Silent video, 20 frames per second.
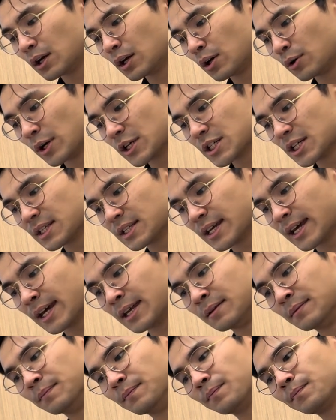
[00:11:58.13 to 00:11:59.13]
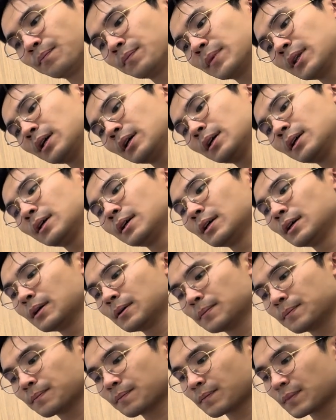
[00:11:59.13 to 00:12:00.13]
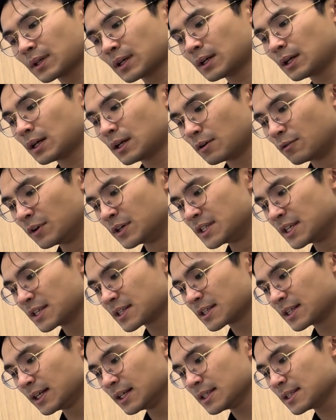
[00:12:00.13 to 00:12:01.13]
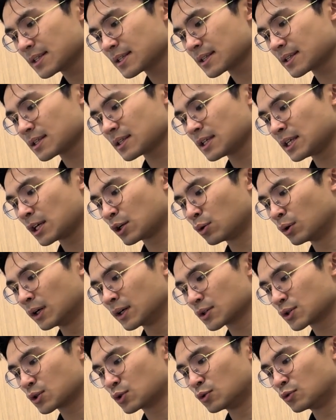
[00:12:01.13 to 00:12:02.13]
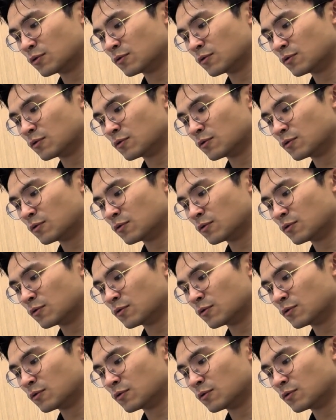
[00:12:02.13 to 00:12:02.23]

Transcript: Question 10. Resistance equals to